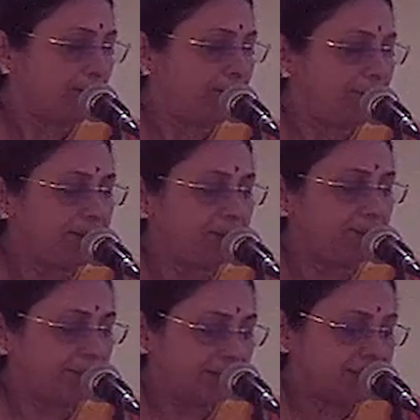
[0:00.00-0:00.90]

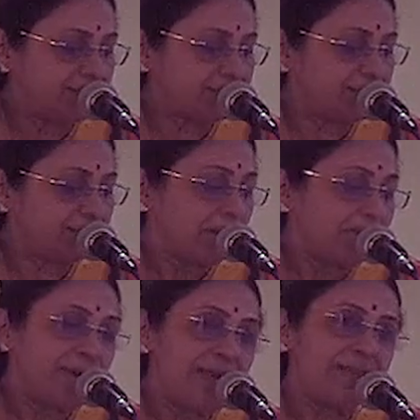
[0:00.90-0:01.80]
public buildings,
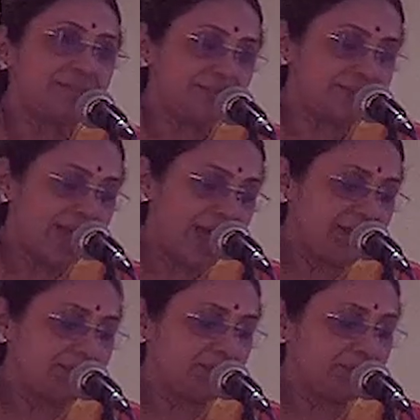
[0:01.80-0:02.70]
palaces
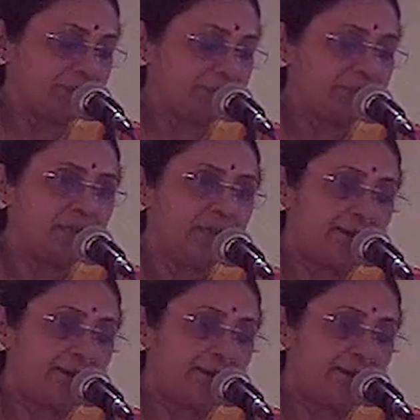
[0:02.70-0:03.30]
and temples,